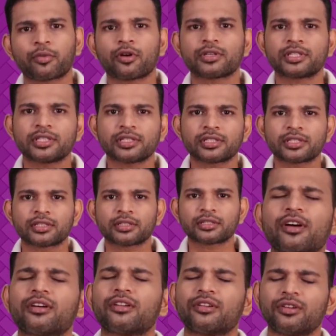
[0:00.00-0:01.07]
process?
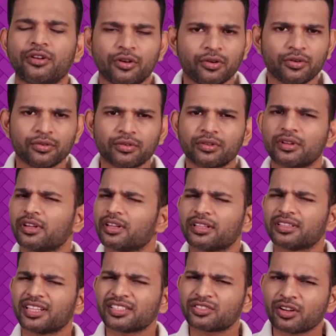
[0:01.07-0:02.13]
No,
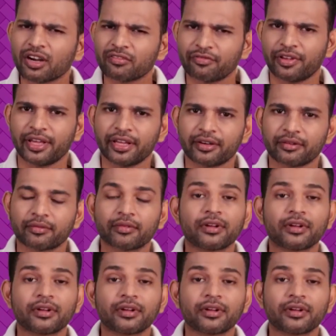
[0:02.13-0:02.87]
that's not fair.